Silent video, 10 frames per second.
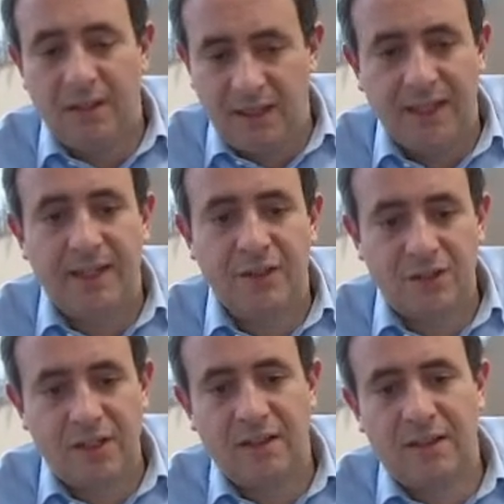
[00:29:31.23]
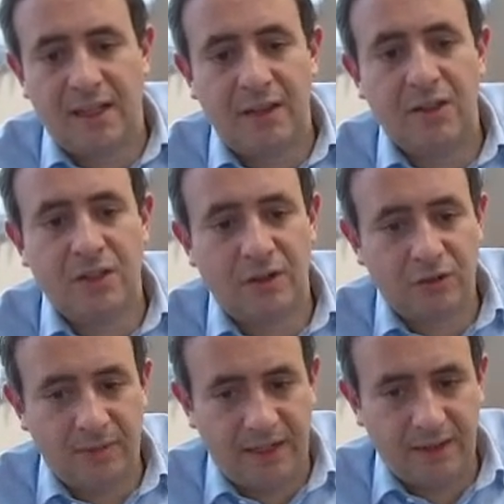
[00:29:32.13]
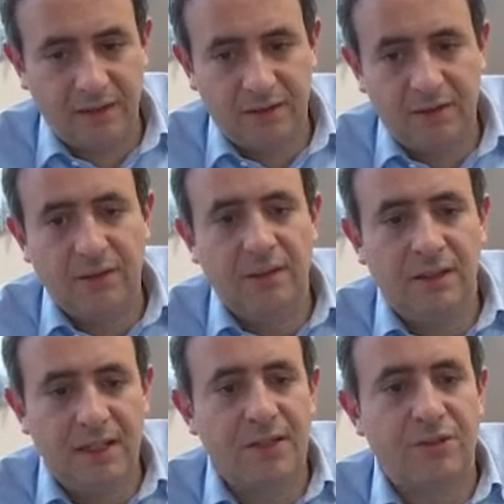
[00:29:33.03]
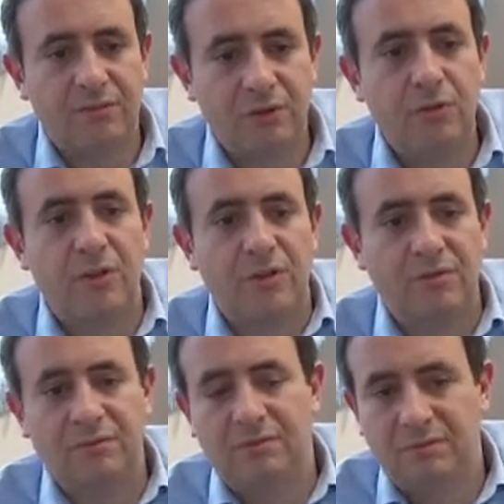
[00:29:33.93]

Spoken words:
they can tell the central bank, yes, do this.